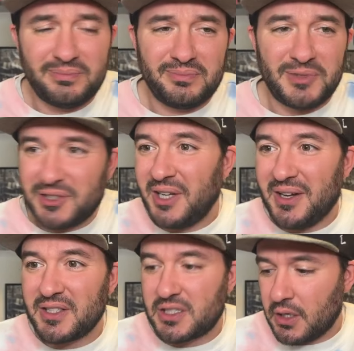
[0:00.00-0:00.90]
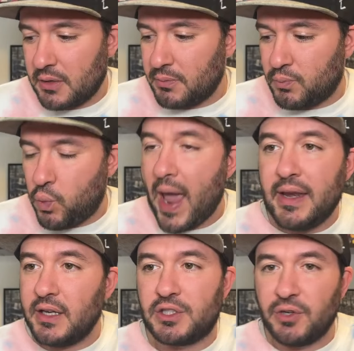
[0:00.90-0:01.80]
the Suns
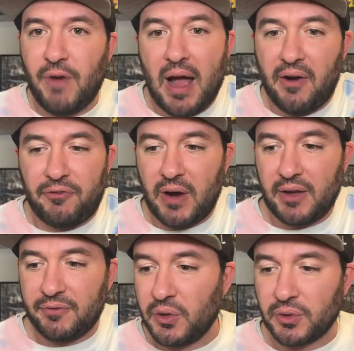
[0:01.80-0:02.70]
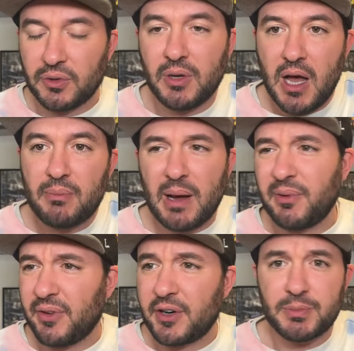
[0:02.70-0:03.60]
waited to fire Frank Vogel,
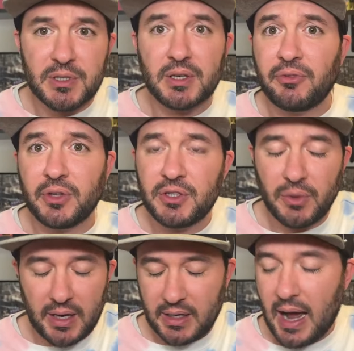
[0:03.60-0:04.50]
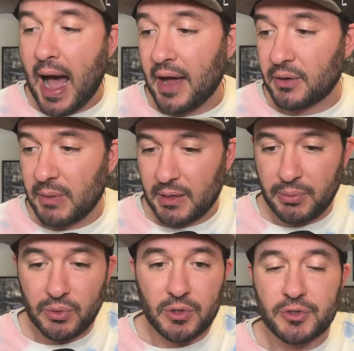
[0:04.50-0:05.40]
probably very specifically so they could hire Mike
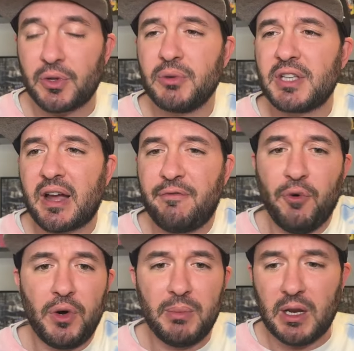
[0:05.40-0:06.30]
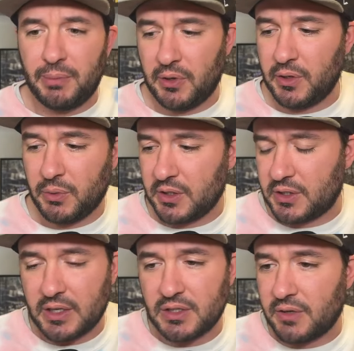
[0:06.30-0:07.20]
Budenholzer. There was like a 40-minute period when the
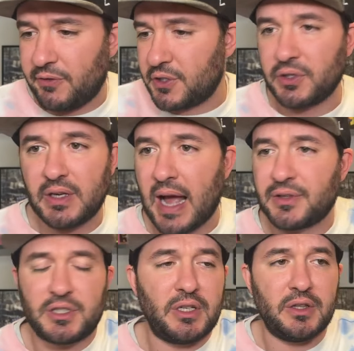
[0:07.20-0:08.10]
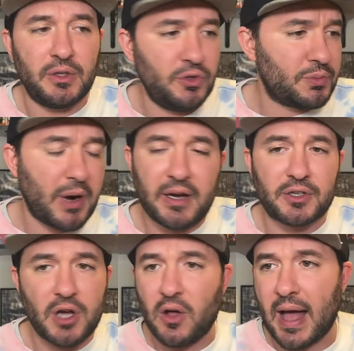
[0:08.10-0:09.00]
Suns officially announced it. The
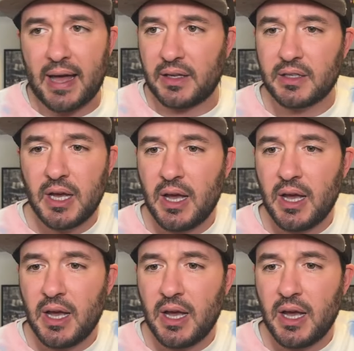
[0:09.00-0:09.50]
newsbreakers all had it.